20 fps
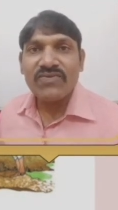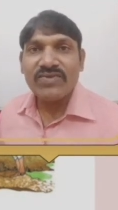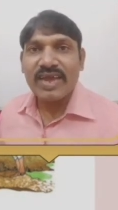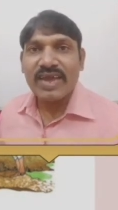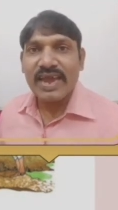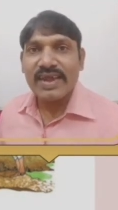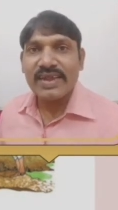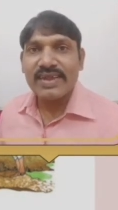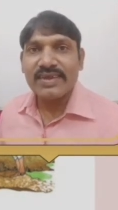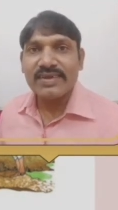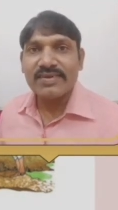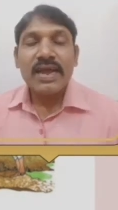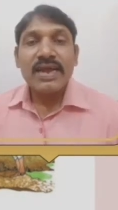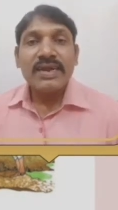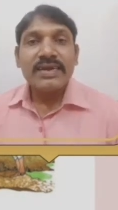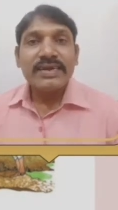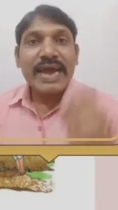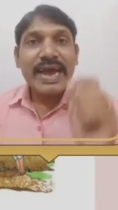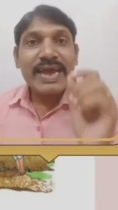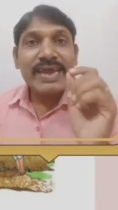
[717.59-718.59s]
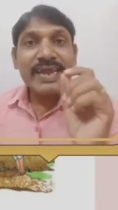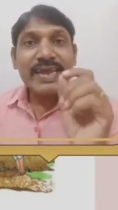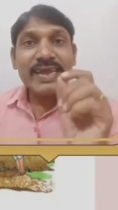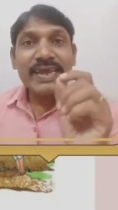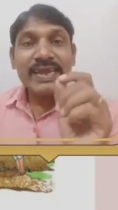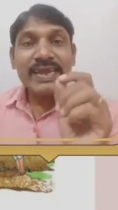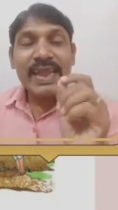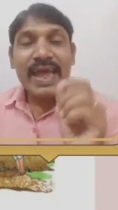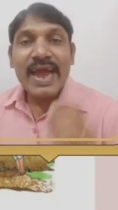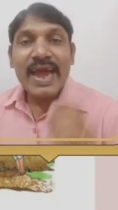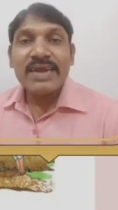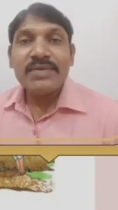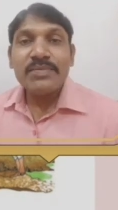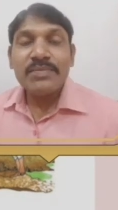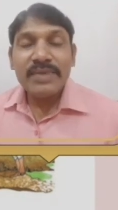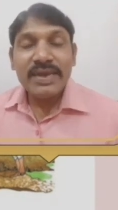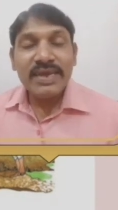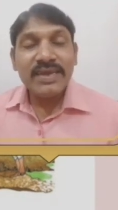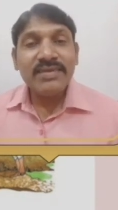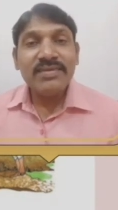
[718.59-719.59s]
tilling. Tilling land
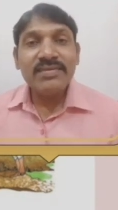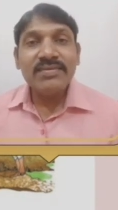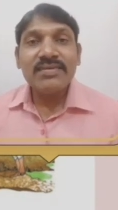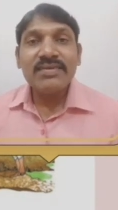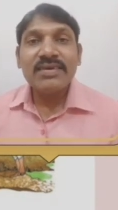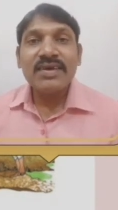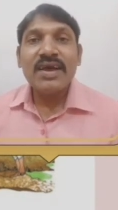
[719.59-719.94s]
means